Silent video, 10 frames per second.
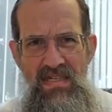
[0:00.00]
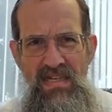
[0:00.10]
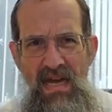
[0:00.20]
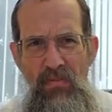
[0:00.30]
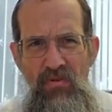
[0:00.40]

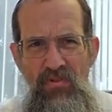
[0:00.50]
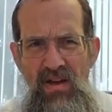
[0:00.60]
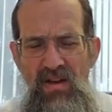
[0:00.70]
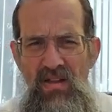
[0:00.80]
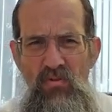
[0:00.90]

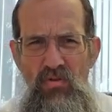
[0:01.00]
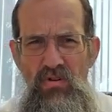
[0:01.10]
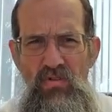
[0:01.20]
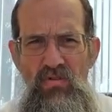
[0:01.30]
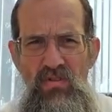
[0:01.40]
camaraderie or a
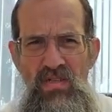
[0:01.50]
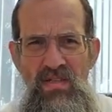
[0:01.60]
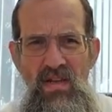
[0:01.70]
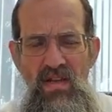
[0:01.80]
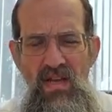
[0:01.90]

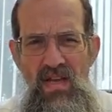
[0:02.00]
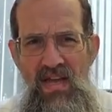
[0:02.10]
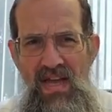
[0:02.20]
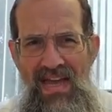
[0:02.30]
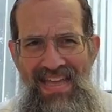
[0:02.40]
certain
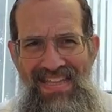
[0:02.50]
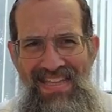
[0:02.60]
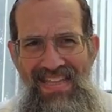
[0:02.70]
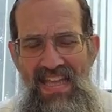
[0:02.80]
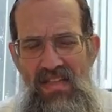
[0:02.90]

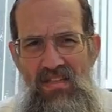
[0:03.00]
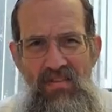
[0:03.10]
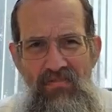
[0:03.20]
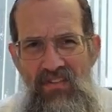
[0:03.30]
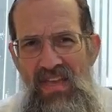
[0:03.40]

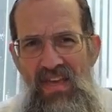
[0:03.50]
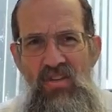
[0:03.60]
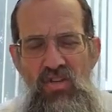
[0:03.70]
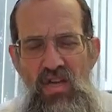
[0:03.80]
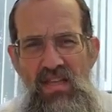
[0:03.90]

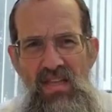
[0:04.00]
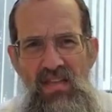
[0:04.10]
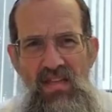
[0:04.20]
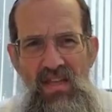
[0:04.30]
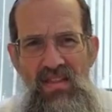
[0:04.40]
identification,
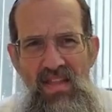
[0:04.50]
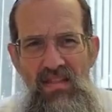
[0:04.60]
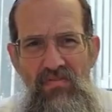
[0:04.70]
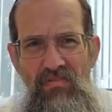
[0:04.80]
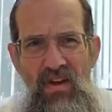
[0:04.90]

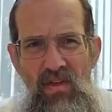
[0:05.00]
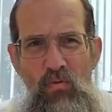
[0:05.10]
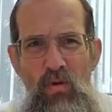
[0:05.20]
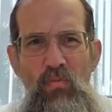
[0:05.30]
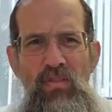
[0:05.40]
identifying
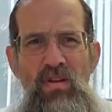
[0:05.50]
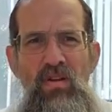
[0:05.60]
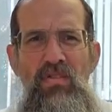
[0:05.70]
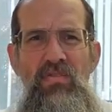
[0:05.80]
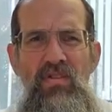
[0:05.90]
one with
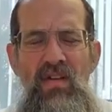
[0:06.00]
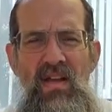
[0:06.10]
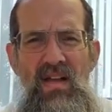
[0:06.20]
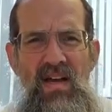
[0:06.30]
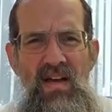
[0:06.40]
another,
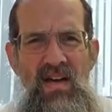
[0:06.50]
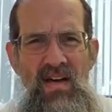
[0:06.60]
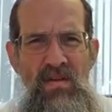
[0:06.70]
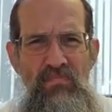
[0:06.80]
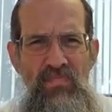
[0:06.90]

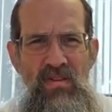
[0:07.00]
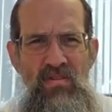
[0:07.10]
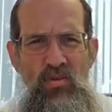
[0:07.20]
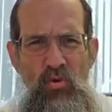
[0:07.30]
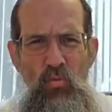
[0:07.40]
a
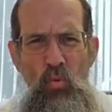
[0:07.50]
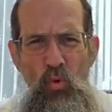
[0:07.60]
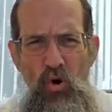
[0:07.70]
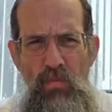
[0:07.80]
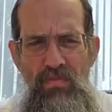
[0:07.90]
certain
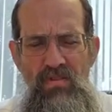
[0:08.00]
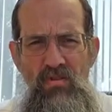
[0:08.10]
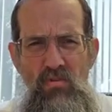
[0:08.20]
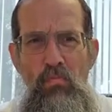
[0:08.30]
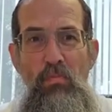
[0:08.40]
warmth, a
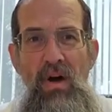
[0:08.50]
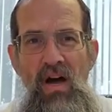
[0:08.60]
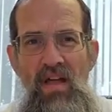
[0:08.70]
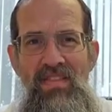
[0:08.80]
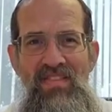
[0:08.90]
certain
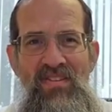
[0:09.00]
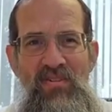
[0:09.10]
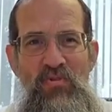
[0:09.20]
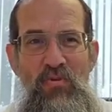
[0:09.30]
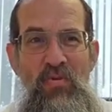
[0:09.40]
bond, a
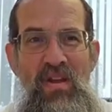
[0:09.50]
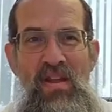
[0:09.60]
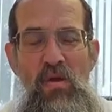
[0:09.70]
certain,